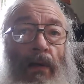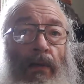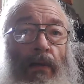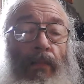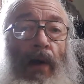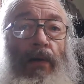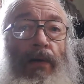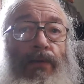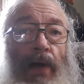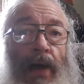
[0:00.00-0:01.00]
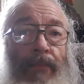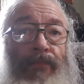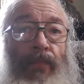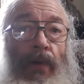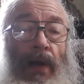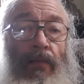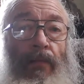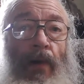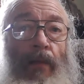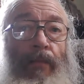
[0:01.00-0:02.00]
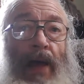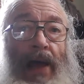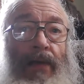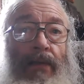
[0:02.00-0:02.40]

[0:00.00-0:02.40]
you borrowed the trap, you never brought it back.